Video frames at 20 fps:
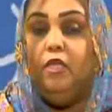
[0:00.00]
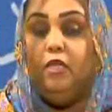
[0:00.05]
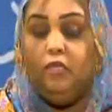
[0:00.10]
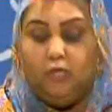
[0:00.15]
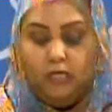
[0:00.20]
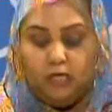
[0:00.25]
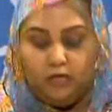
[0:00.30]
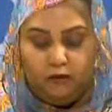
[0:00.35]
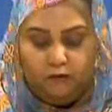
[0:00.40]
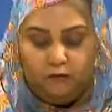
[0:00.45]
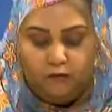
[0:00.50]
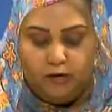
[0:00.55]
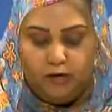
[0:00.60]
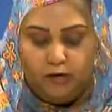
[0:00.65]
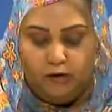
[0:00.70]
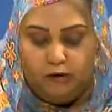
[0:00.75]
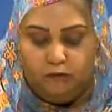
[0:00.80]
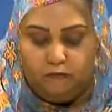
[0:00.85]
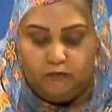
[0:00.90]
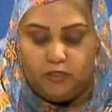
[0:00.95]
The governor
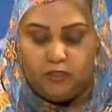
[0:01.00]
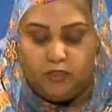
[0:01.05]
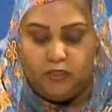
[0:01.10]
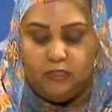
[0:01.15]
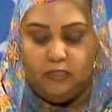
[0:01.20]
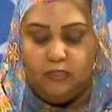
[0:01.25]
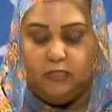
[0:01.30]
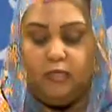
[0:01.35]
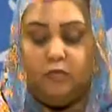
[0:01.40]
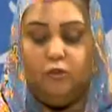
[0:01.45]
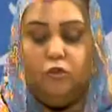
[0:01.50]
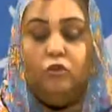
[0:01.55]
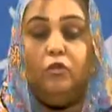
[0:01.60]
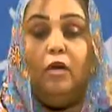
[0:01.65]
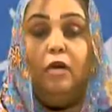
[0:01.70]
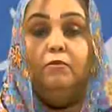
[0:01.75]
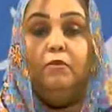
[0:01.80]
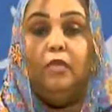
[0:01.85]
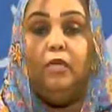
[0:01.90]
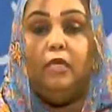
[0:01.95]
of Jazeera State, Dr.
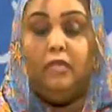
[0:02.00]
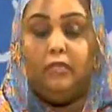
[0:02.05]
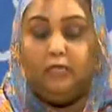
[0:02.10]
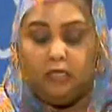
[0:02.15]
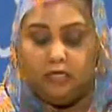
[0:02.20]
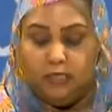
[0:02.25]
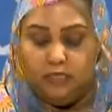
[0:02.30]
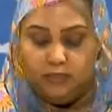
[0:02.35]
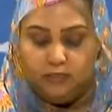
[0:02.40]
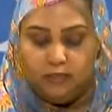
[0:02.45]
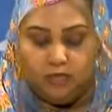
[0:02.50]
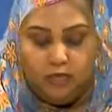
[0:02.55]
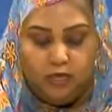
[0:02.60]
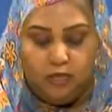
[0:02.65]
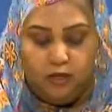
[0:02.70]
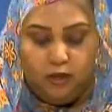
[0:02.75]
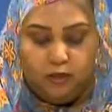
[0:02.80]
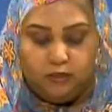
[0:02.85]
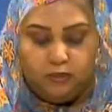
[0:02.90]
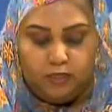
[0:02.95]
Abdullah Idris,
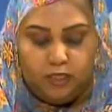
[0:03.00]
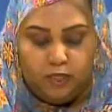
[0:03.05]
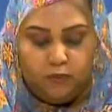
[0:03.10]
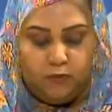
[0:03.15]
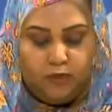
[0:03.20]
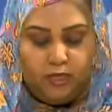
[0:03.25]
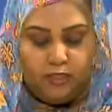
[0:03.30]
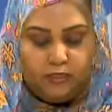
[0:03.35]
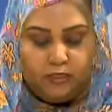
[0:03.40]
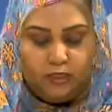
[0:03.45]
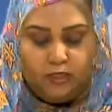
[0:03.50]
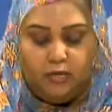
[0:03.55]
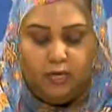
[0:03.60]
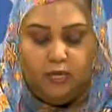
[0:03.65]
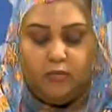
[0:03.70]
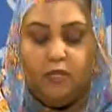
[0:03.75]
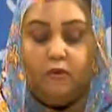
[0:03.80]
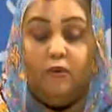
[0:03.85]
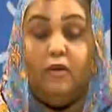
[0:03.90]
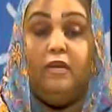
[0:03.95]
decreed Sunday
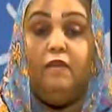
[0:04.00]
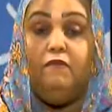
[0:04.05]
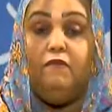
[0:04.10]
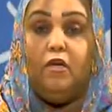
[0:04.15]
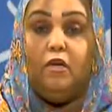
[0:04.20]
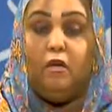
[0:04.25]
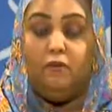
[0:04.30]
the relieving of